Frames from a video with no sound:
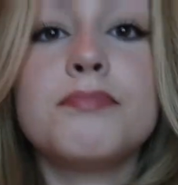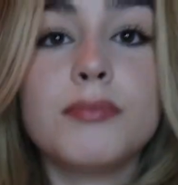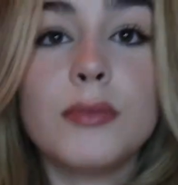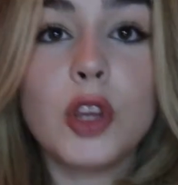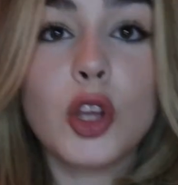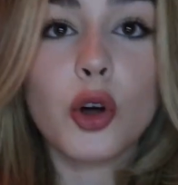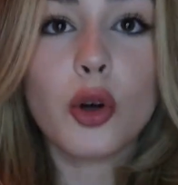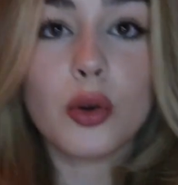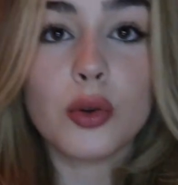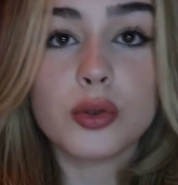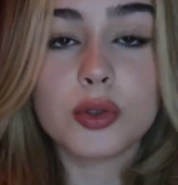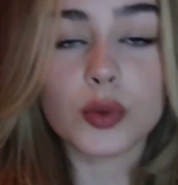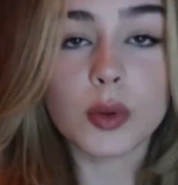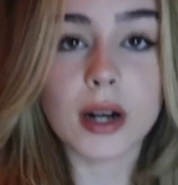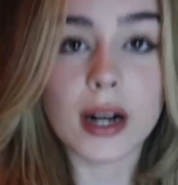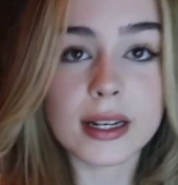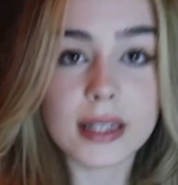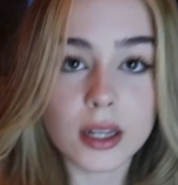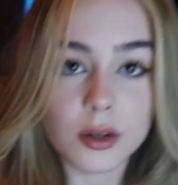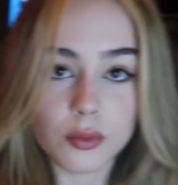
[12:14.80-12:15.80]
knows what
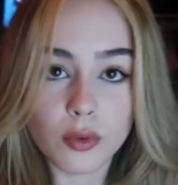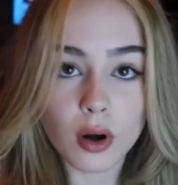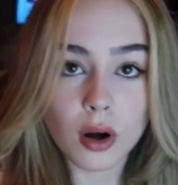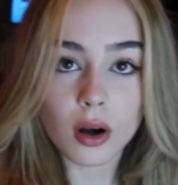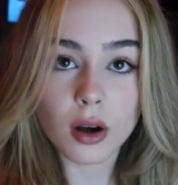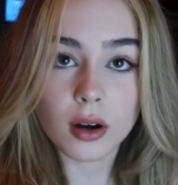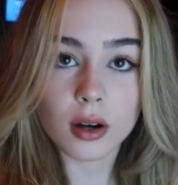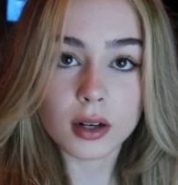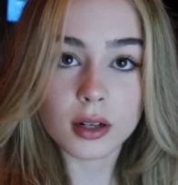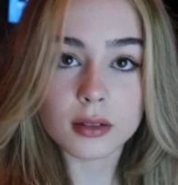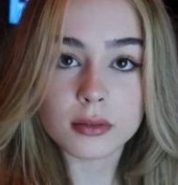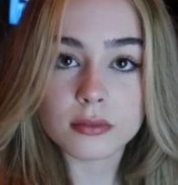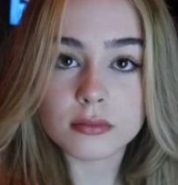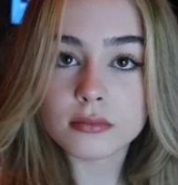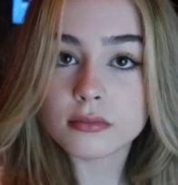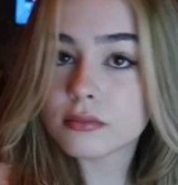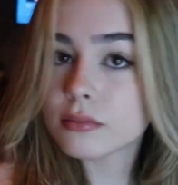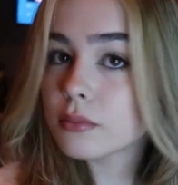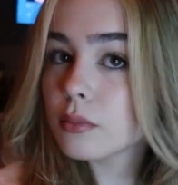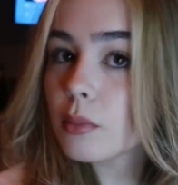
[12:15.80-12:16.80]
I did wrong,
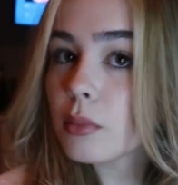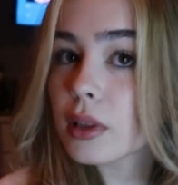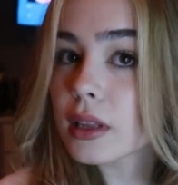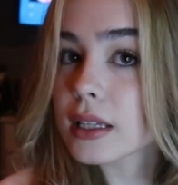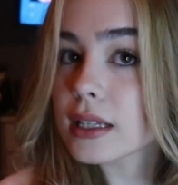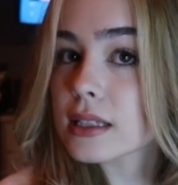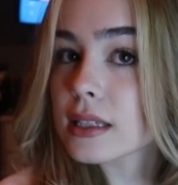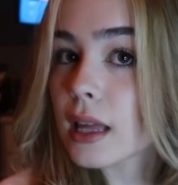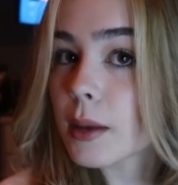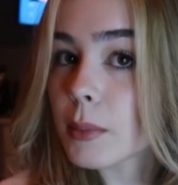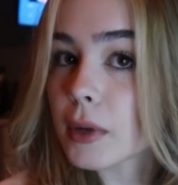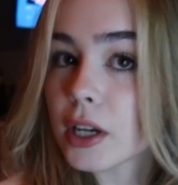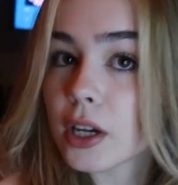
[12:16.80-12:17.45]
please let me